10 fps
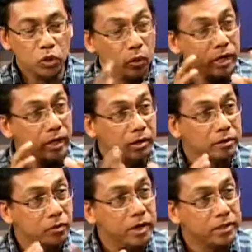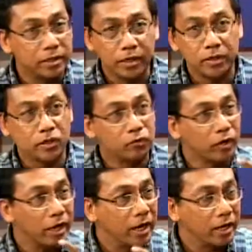doing earthquake scenarios,
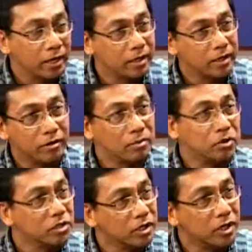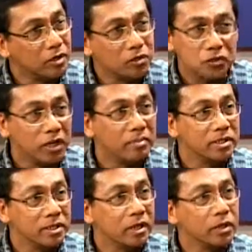volcanic eruption scenarios, tsunami
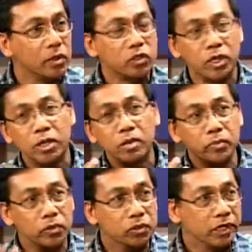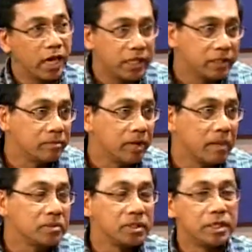scenarios, producing hazard
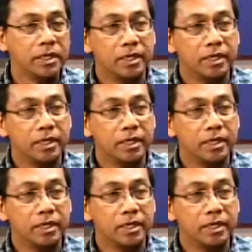maps,